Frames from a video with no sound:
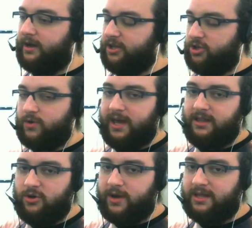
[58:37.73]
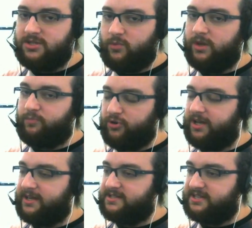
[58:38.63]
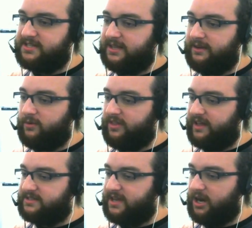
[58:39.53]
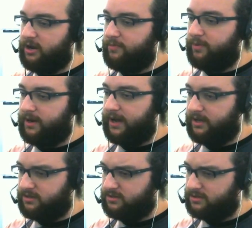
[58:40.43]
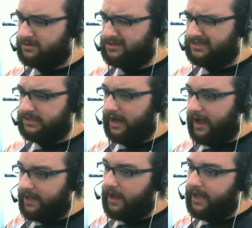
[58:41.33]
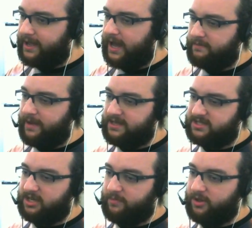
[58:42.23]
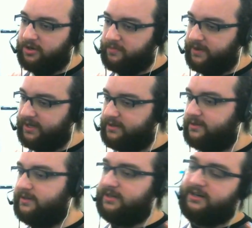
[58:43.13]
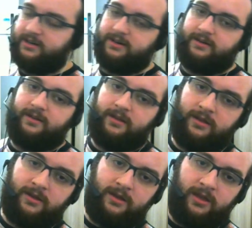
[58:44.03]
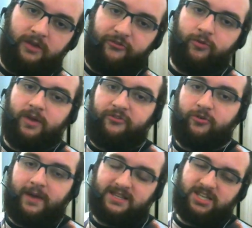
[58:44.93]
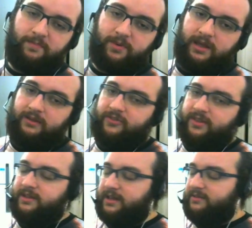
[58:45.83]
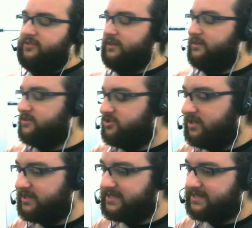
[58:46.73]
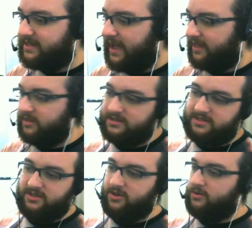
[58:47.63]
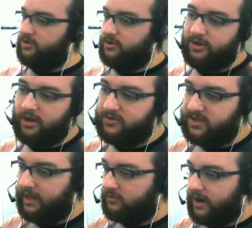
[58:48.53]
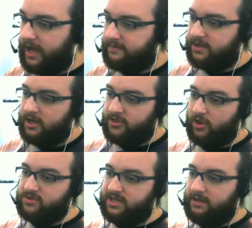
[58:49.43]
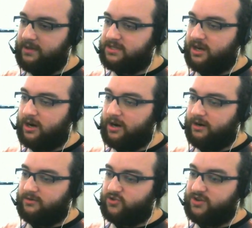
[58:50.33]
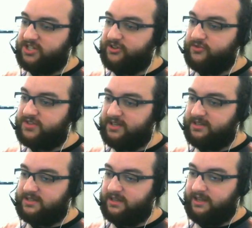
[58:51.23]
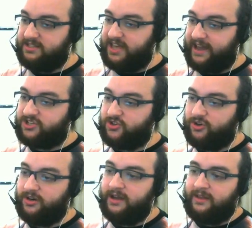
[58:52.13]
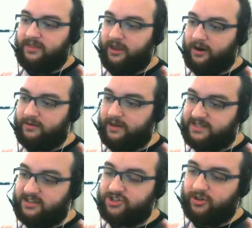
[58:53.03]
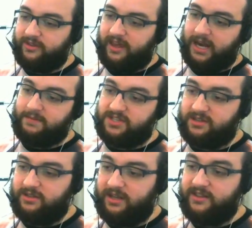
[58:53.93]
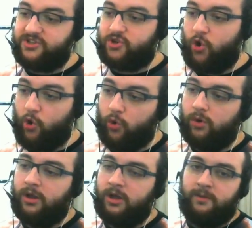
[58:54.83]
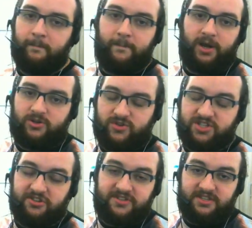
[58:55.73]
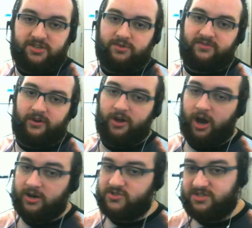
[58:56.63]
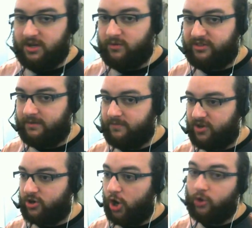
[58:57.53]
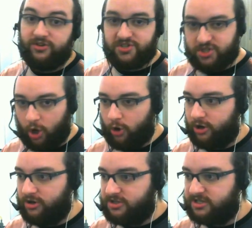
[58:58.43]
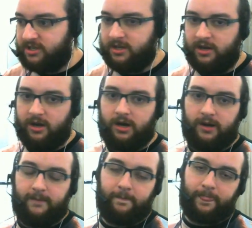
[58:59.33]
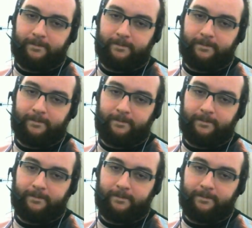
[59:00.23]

you can do it pretty consistently with that setup, but I kind of messed up a little bit. If you mess up even the slightest, you're going to get grabbed. Those enemies are translucent in texture. They are essentially the enemies in the skull, but are translucent, so it's very hard to deal with them. They're called stalkers, and